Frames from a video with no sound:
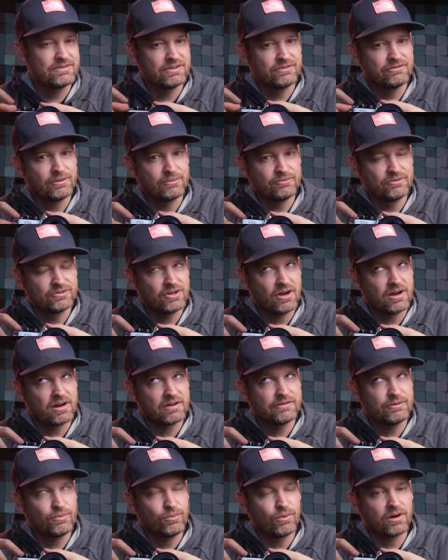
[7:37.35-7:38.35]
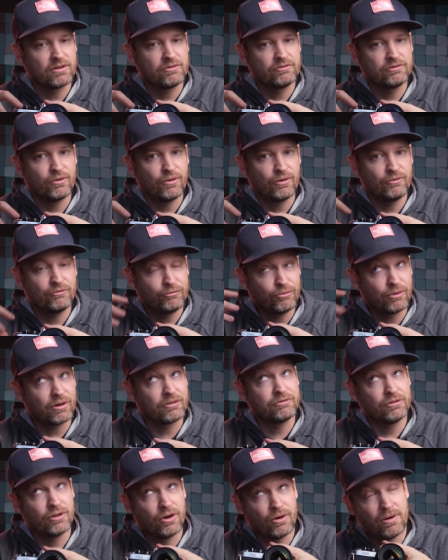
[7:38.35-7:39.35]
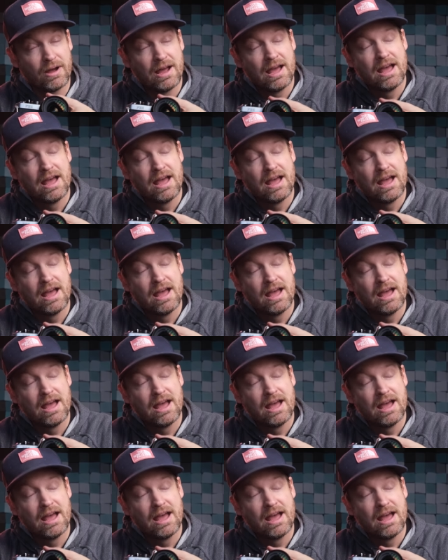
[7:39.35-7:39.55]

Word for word: the film photography workflow, workflow